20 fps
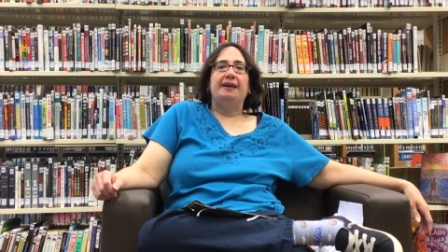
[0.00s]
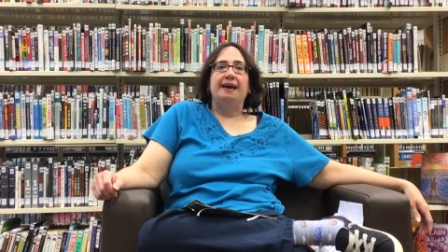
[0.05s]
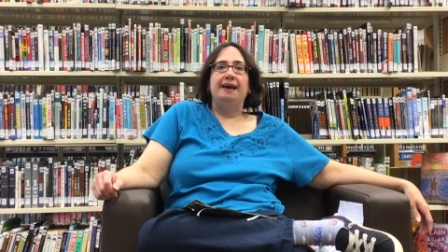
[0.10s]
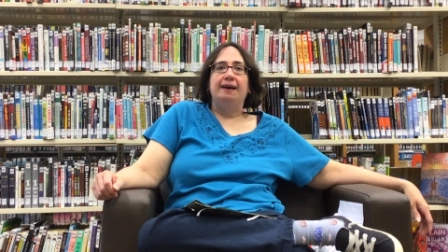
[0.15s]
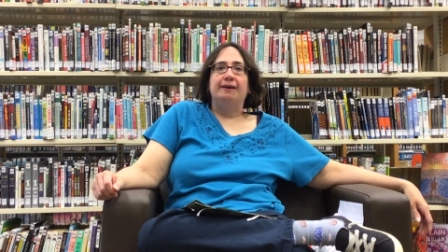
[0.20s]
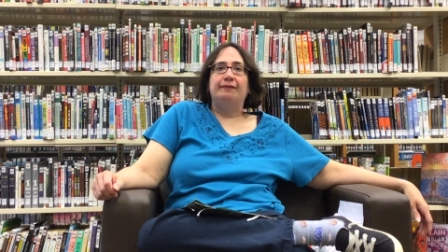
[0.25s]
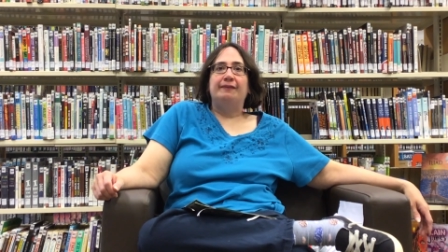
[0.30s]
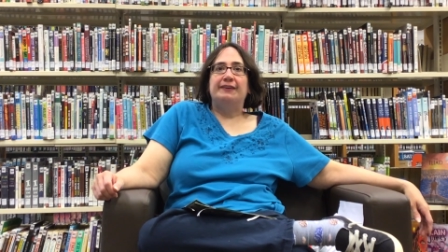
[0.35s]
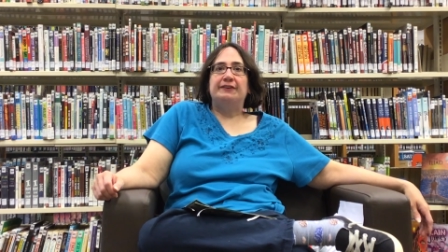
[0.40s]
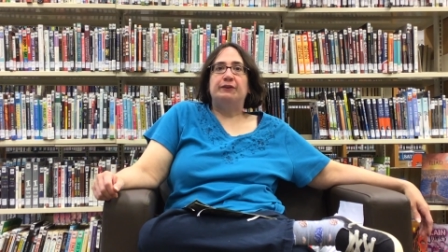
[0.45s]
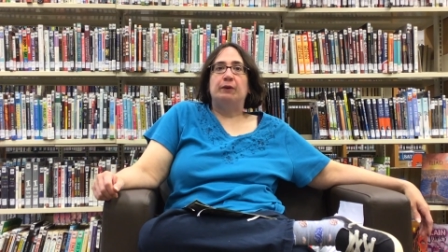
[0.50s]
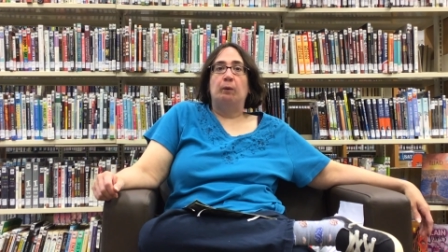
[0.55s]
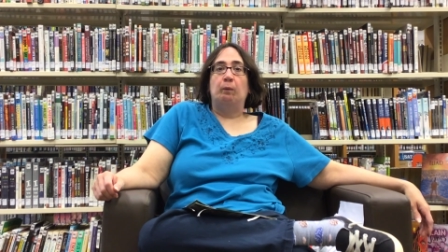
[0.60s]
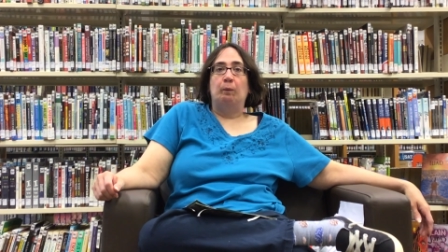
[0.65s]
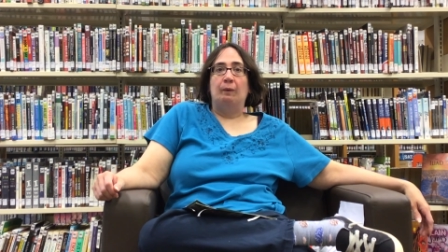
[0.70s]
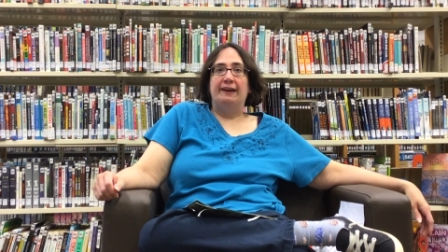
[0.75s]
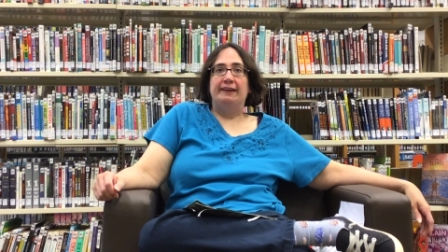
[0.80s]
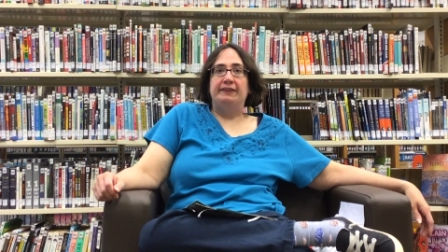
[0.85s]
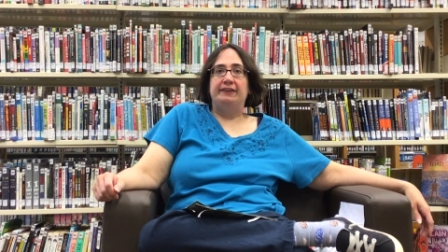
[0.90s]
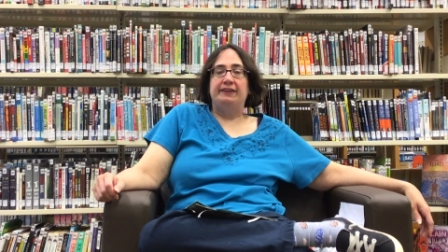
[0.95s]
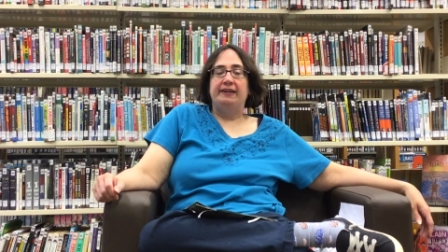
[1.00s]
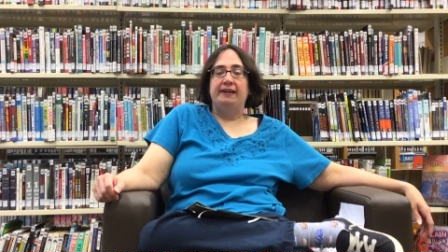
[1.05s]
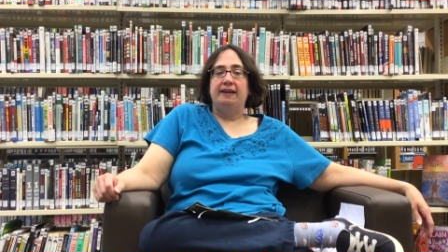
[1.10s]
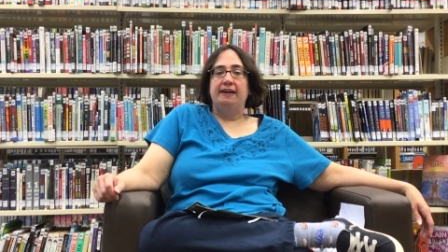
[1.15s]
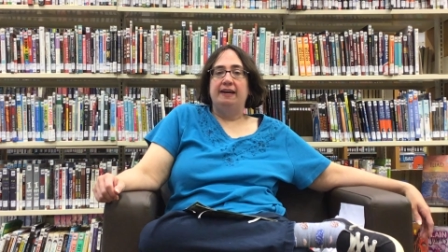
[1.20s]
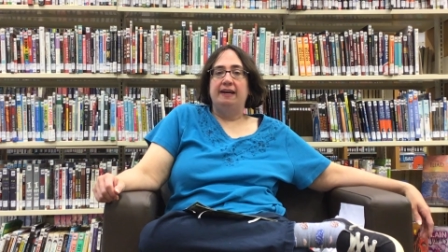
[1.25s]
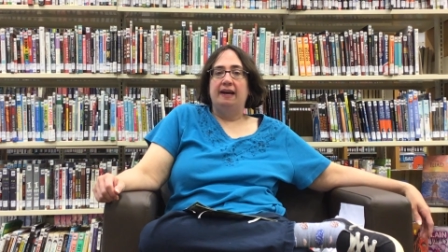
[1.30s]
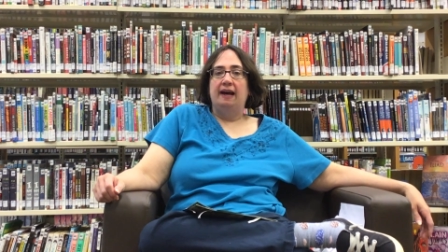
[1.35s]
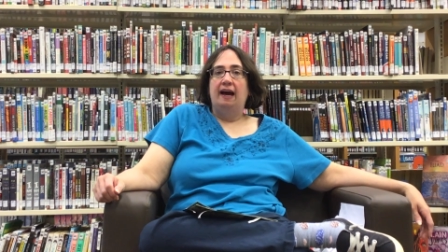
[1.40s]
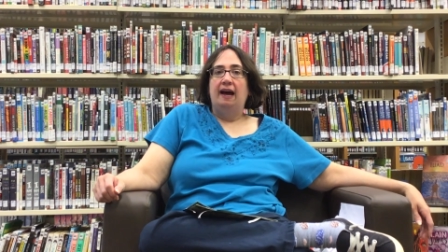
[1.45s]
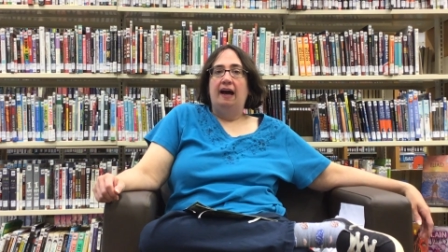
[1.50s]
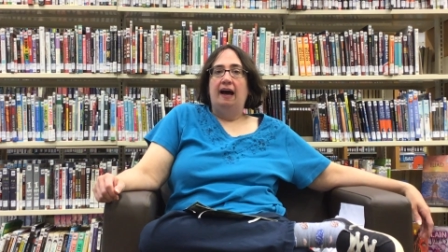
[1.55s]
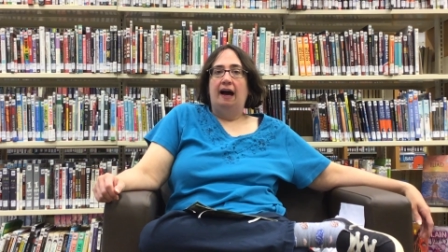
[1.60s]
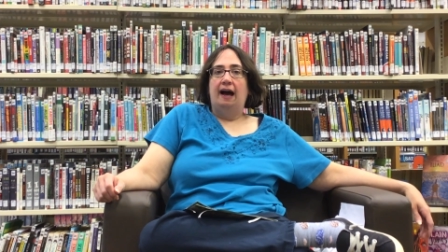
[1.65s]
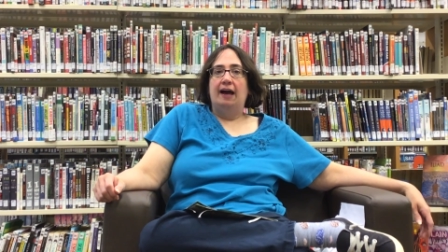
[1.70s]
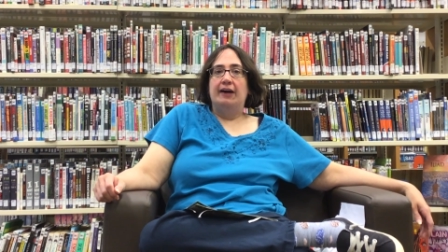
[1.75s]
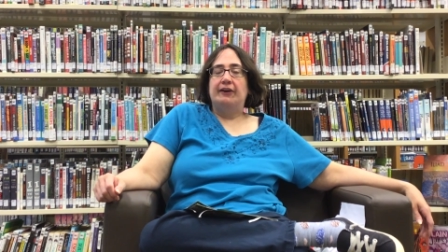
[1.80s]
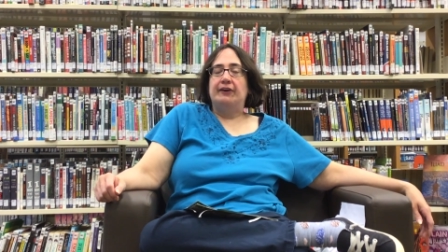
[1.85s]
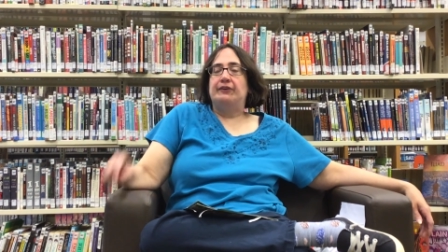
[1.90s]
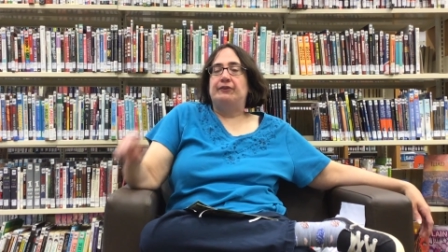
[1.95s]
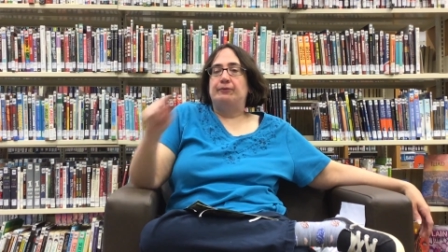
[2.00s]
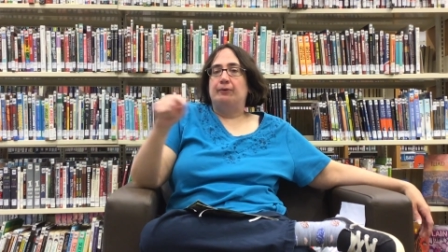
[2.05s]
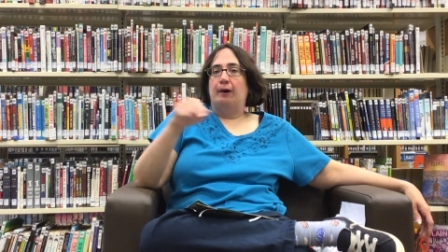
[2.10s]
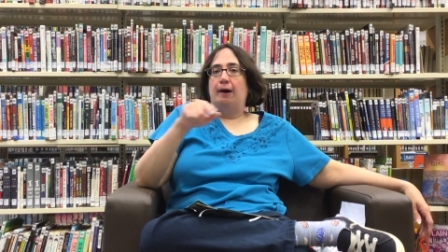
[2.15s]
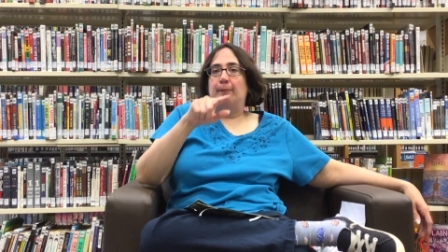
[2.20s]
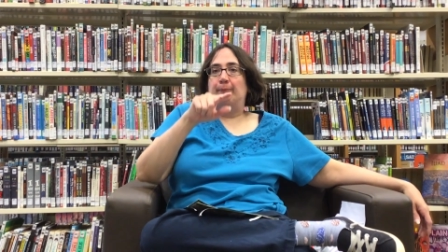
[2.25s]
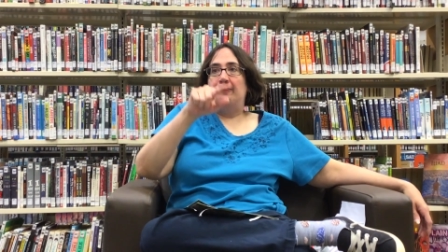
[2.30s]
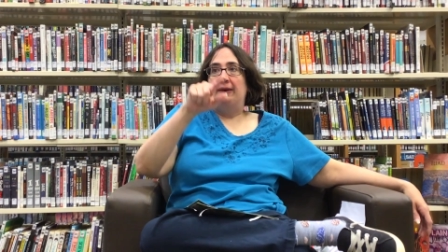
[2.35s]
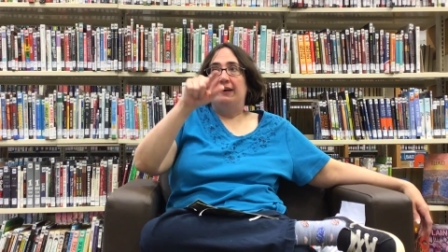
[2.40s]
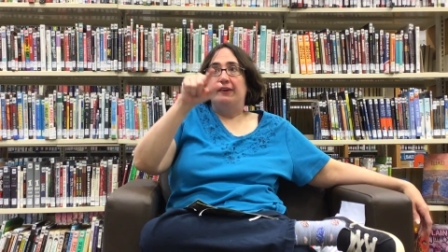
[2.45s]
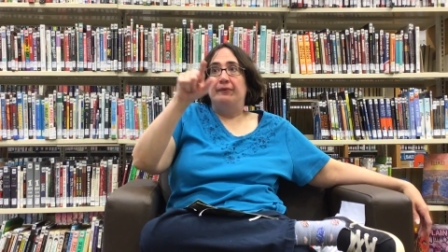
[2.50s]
If it's windy, I could draw a